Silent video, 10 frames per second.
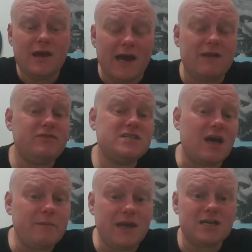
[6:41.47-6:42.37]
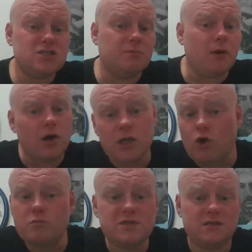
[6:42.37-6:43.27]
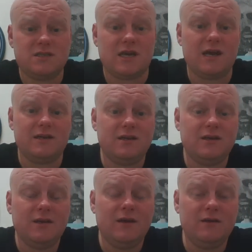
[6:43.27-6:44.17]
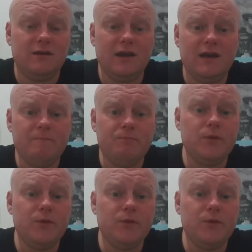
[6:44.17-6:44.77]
And every time he gets the ball, he comes inside. Yeah?